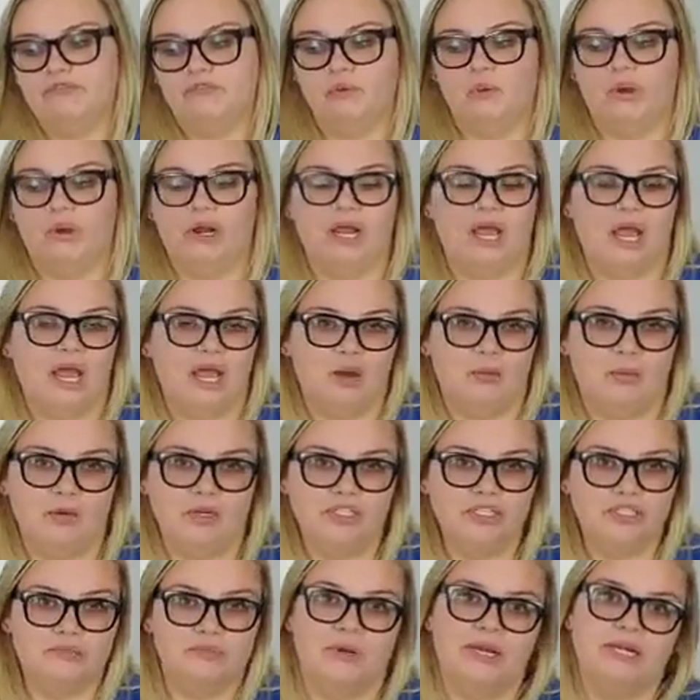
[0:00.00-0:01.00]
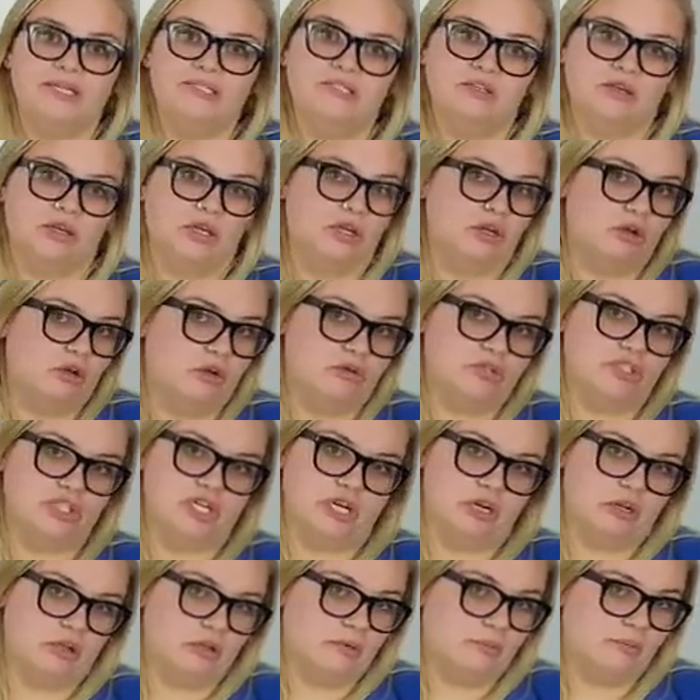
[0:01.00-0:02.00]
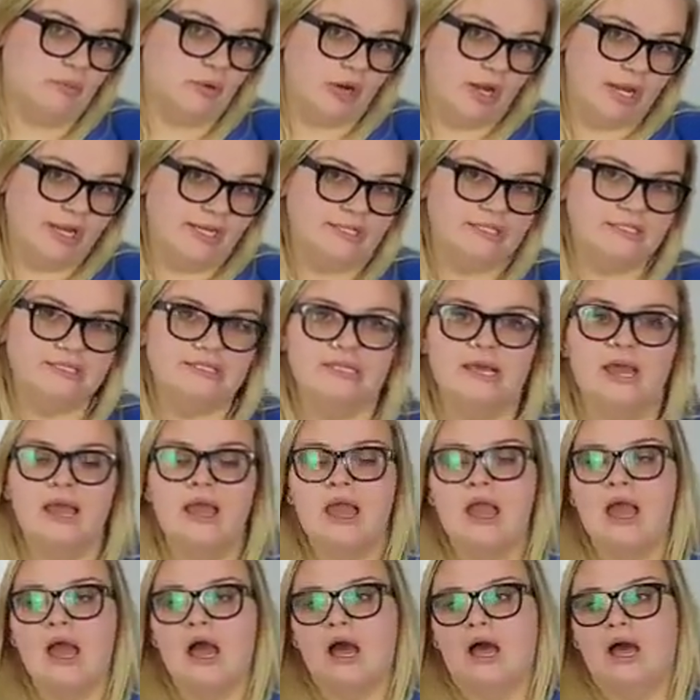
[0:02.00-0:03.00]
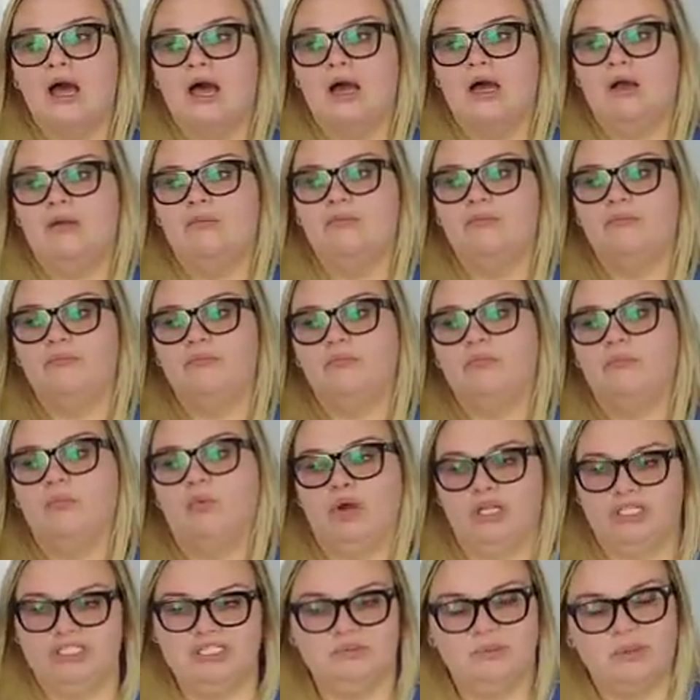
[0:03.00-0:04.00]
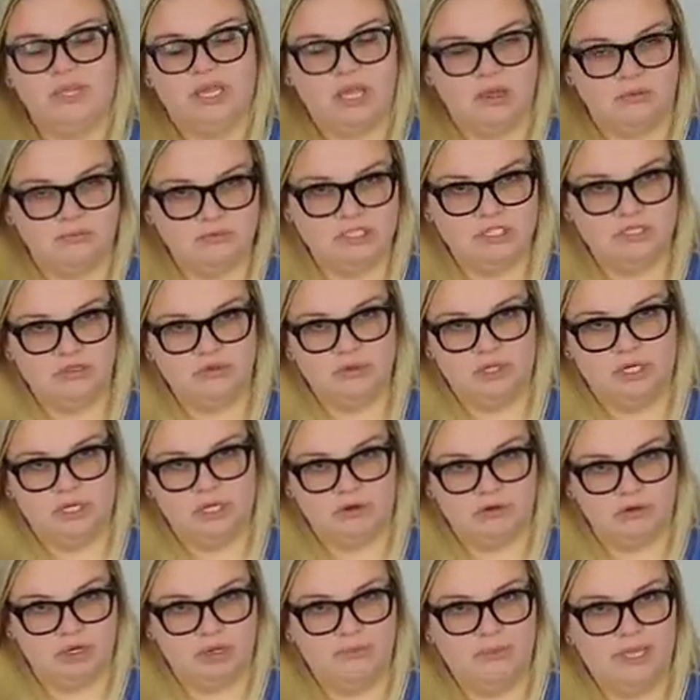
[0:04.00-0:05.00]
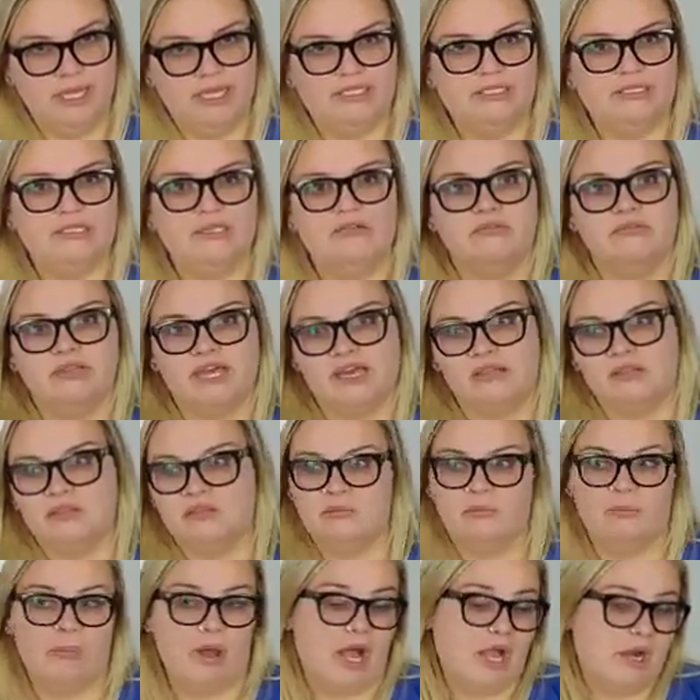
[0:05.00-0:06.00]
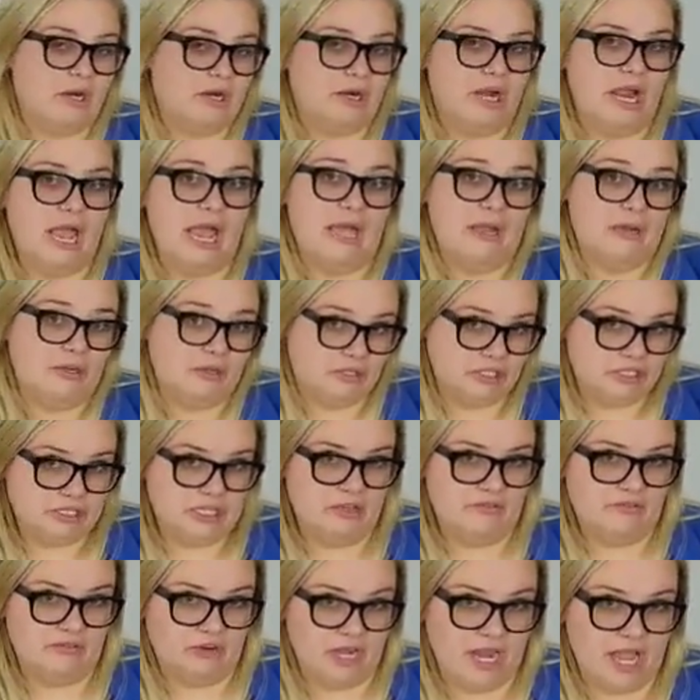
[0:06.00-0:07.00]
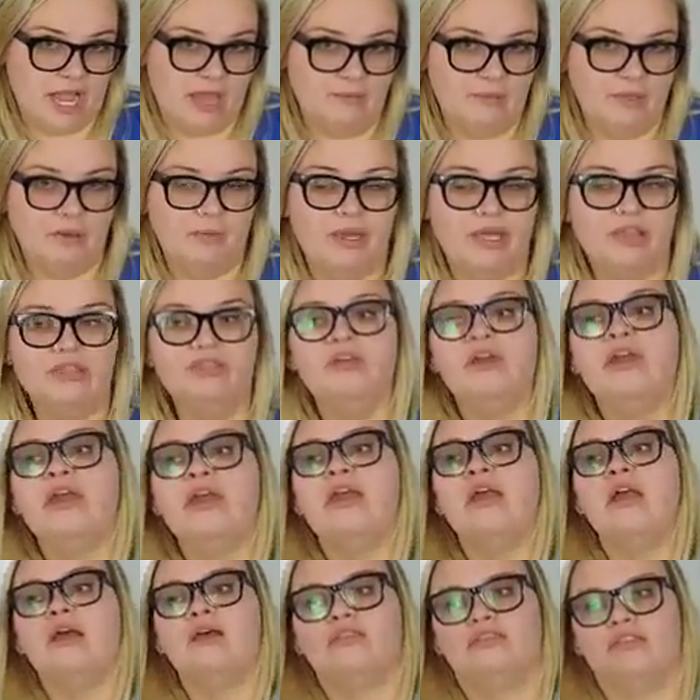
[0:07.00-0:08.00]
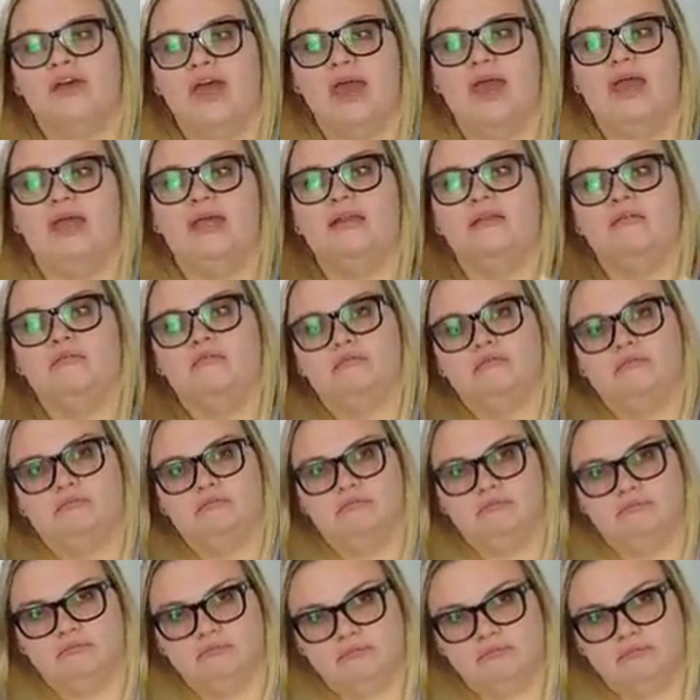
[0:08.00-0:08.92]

If you want a higher purchase price, you can negotiate on the price. Once we come to an agreement that the buyer and yourself are happy with, then